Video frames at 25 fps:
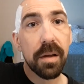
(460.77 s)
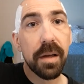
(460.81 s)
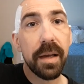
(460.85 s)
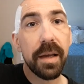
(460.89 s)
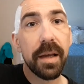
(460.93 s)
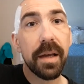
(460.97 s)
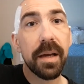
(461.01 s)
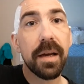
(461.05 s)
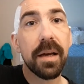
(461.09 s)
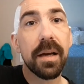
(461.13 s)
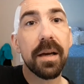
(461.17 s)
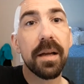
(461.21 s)

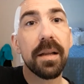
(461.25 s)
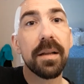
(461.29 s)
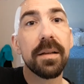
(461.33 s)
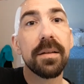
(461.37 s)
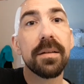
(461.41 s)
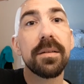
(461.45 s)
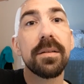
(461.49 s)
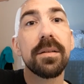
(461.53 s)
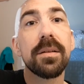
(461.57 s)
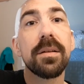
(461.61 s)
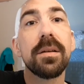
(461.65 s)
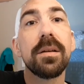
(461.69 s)

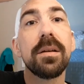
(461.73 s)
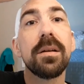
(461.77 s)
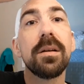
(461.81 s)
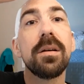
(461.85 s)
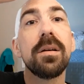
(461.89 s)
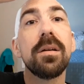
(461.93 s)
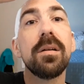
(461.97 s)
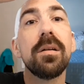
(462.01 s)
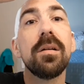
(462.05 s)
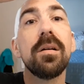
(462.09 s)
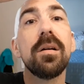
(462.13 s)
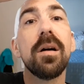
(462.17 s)
And
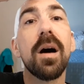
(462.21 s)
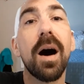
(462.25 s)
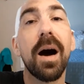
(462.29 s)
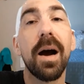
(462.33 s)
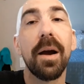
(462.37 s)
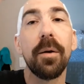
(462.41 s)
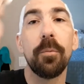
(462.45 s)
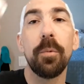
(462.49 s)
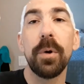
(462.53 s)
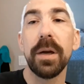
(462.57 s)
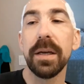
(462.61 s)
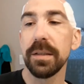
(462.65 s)

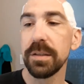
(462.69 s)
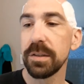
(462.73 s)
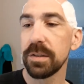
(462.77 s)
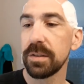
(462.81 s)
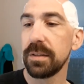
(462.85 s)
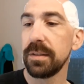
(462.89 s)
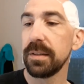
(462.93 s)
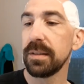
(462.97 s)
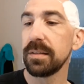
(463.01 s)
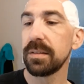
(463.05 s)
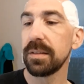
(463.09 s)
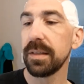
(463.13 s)
I
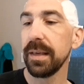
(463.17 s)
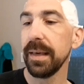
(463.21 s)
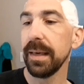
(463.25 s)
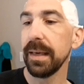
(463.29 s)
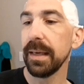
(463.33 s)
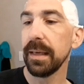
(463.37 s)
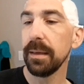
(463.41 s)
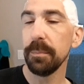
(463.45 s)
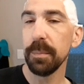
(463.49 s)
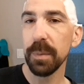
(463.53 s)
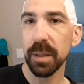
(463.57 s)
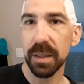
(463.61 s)
wish this
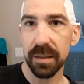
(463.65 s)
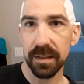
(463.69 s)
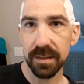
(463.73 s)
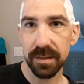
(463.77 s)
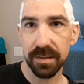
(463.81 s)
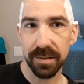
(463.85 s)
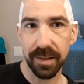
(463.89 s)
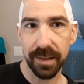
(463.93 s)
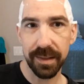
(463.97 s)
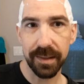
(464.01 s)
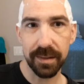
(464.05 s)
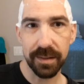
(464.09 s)
came in a
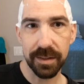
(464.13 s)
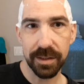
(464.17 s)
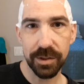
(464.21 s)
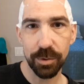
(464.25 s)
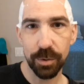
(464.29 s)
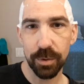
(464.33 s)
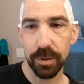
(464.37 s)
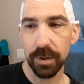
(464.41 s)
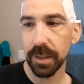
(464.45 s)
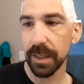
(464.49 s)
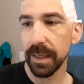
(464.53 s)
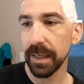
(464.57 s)
slightly
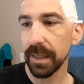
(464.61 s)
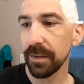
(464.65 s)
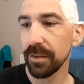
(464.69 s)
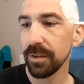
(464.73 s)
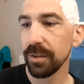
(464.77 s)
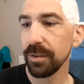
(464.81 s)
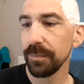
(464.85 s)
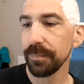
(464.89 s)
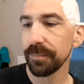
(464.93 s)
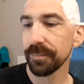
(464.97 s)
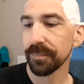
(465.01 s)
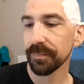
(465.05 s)
shorter
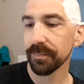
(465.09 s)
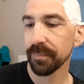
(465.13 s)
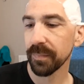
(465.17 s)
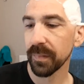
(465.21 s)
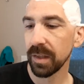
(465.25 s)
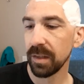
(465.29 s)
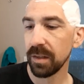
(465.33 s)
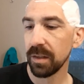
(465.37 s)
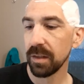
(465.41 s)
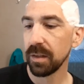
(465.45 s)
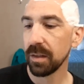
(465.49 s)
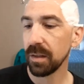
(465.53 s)
handle.
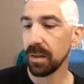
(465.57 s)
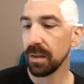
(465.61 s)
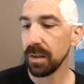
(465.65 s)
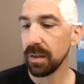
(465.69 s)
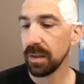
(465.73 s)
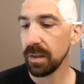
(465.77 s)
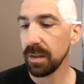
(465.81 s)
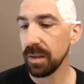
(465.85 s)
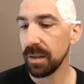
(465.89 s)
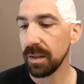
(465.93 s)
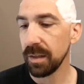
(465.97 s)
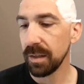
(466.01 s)

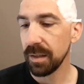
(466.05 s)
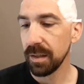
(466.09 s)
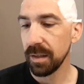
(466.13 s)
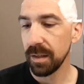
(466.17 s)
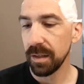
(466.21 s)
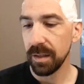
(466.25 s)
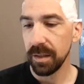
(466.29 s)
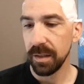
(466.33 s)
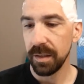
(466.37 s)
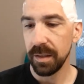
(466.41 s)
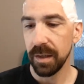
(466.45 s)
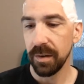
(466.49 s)

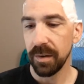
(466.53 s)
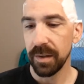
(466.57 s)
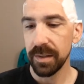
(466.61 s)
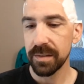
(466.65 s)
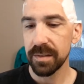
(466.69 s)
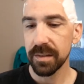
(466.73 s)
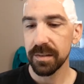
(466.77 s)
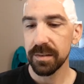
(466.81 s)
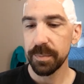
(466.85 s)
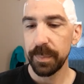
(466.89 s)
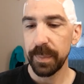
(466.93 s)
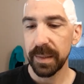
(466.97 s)
Now I
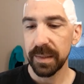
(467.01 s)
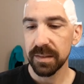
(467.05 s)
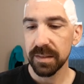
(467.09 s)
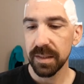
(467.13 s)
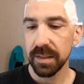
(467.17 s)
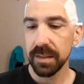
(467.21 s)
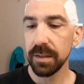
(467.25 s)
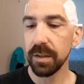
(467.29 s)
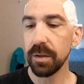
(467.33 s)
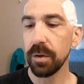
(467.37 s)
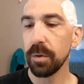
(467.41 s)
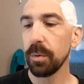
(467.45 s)
suspect
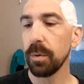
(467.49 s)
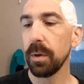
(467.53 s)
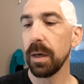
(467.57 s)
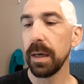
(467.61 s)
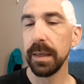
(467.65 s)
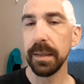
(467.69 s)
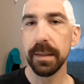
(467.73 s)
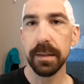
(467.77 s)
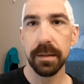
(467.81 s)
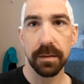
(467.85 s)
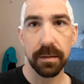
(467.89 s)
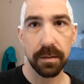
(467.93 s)
I know
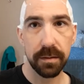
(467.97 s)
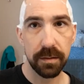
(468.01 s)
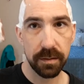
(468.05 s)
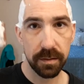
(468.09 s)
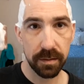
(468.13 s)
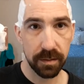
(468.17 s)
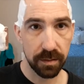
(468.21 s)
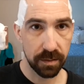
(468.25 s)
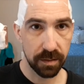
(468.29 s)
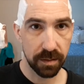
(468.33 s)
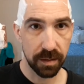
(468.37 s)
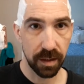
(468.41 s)
why
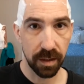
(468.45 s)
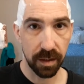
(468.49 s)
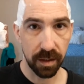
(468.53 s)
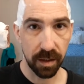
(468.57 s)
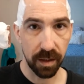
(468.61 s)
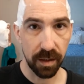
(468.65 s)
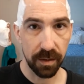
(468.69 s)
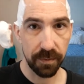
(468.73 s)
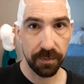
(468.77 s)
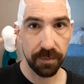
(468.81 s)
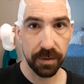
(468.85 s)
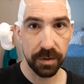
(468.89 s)
Doug
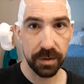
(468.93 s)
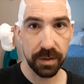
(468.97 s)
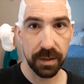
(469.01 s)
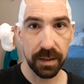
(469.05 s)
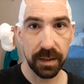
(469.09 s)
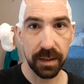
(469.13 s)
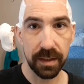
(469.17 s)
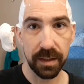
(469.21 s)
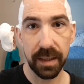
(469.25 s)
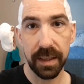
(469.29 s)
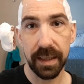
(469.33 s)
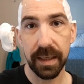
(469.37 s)
offers
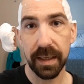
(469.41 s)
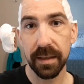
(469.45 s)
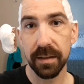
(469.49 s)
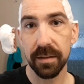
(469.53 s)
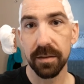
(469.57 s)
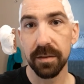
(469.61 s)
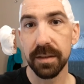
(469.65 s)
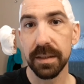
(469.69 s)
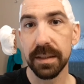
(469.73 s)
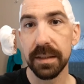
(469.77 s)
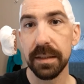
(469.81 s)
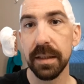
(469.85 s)
it in the
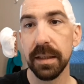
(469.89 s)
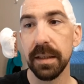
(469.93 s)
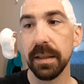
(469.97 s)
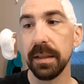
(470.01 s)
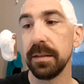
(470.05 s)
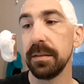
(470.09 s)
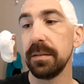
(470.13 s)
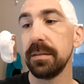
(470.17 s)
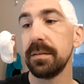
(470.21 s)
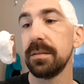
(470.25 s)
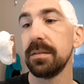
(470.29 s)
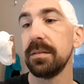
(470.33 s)
handle he
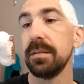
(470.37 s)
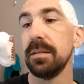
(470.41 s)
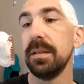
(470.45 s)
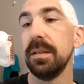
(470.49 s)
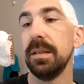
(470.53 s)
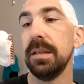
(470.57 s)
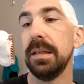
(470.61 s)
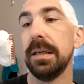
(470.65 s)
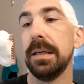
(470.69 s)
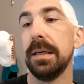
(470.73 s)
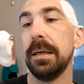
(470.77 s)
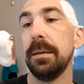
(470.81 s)
does.
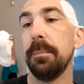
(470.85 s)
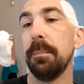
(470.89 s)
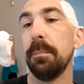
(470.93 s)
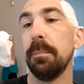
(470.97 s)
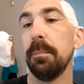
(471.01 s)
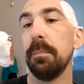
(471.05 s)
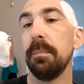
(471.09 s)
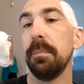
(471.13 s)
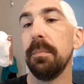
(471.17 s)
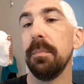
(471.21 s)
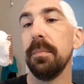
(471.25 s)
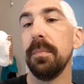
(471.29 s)

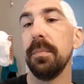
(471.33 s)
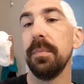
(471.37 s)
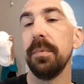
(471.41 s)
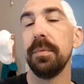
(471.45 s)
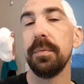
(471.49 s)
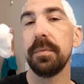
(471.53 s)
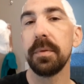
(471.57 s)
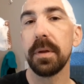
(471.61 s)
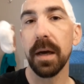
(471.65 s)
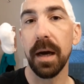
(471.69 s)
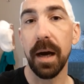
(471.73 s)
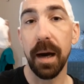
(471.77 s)
Um,
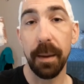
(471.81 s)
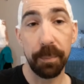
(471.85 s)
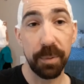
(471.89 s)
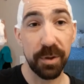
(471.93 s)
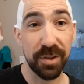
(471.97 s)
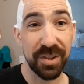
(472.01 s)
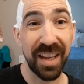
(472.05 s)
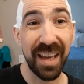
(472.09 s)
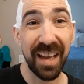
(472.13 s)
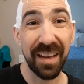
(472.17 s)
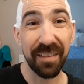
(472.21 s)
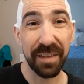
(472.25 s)

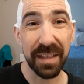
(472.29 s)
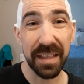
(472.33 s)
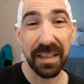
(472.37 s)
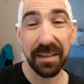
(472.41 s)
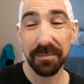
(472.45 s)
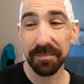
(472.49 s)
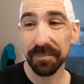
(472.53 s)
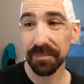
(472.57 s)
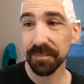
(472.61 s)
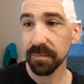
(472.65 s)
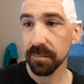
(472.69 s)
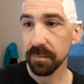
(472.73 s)
copper's heavy,
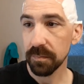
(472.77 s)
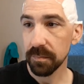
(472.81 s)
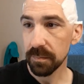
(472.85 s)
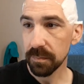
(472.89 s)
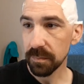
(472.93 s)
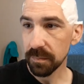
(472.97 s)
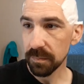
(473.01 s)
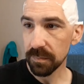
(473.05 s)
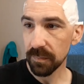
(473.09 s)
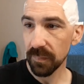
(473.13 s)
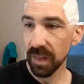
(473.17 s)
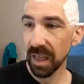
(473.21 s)

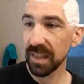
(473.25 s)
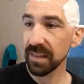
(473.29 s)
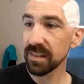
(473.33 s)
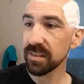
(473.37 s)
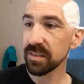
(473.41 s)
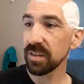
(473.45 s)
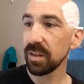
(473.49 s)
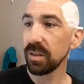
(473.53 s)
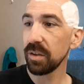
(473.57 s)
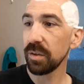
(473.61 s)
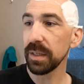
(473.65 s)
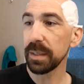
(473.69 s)
and
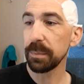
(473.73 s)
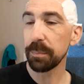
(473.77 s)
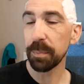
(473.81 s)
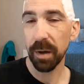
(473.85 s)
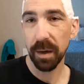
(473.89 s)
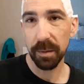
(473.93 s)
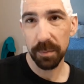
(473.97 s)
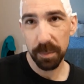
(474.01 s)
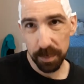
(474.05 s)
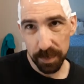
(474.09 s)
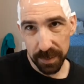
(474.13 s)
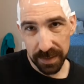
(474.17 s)
so he
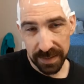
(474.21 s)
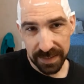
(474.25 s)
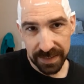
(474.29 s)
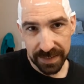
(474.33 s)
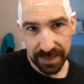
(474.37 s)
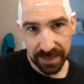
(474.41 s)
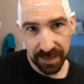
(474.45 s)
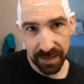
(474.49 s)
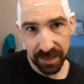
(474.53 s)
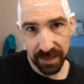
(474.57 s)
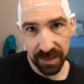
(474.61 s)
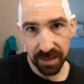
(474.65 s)
probably
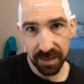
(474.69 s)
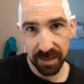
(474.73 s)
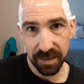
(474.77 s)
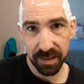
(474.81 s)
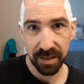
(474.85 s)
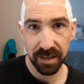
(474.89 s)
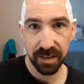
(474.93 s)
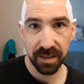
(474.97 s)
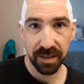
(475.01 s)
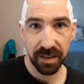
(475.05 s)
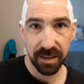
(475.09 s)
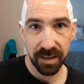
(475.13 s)
needed
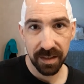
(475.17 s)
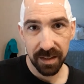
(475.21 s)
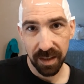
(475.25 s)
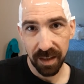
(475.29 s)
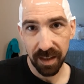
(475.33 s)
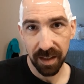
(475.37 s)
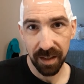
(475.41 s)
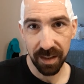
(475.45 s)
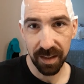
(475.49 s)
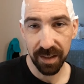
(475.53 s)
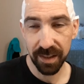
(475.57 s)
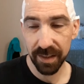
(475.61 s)

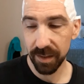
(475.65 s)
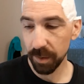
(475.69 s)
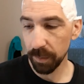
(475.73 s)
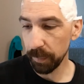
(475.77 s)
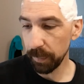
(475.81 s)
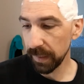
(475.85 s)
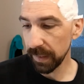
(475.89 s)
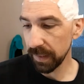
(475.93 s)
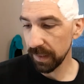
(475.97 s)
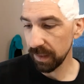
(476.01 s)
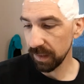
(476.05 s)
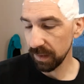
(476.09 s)
a little
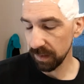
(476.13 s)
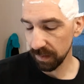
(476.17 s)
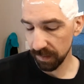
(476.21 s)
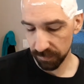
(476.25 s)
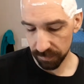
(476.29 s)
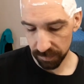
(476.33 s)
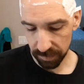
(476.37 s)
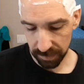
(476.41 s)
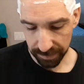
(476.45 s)
bit of